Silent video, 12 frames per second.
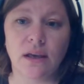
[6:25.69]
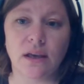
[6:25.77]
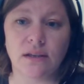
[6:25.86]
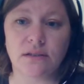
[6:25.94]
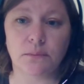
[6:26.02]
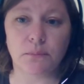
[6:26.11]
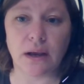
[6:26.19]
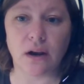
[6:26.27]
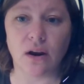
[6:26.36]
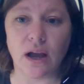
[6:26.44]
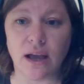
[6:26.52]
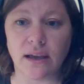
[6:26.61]
is to
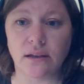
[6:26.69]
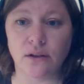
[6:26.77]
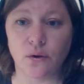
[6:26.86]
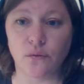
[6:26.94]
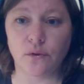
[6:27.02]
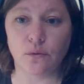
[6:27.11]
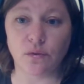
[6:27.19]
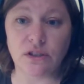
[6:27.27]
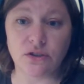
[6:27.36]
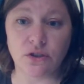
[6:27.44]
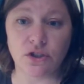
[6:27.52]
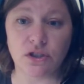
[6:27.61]
pair high and low for
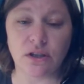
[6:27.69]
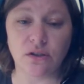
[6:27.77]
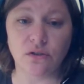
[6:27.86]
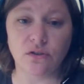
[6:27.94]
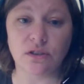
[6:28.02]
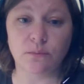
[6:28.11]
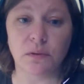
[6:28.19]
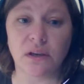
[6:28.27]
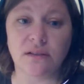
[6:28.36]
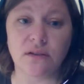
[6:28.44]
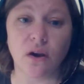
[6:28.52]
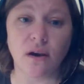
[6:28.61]
research skills,
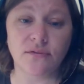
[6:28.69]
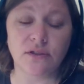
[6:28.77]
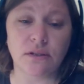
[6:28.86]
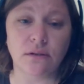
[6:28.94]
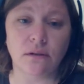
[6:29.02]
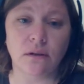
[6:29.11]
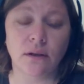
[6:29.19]
because often,